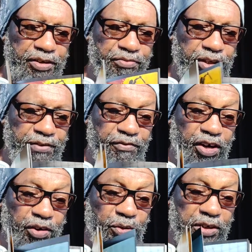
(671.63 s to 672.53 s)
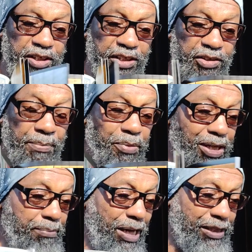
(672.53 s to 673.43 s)
It's really very well done. So I'm
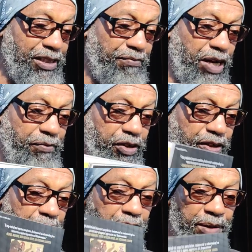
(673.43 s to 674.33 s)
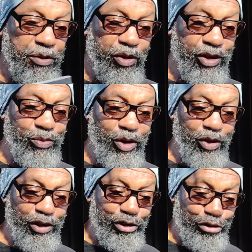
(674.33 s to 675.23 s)
bringing it back to South Africa because we're
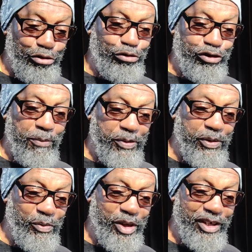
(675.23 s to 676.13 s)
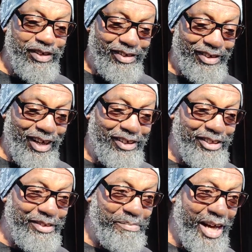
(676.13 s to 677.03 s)
going to do something with it down in
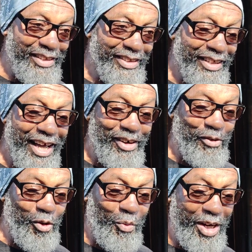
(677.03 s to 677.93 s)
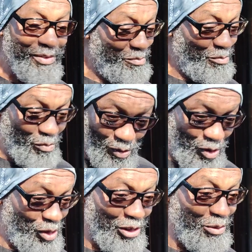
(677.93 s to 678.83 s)
Dimbaza. I don't know what. We're
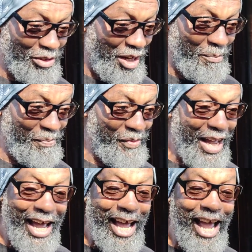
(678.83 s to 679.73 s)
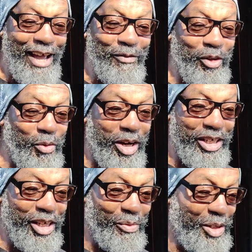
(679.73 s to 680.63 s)
going to do something. I have no
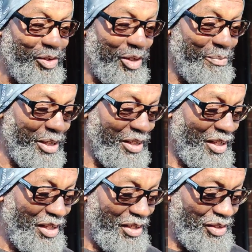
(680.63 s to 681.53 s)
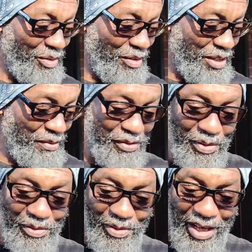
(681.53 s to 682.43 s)
idea what it's going to be. So so
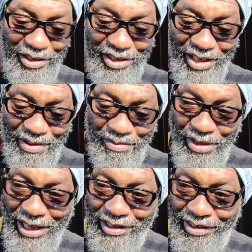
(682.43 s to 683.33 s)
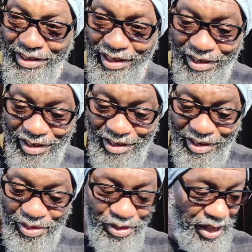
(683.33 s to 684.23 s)
so that's that, that's a, a,
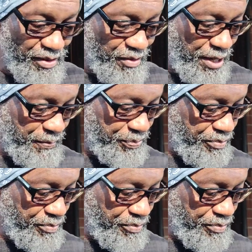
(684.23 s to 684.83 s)
a thing, right?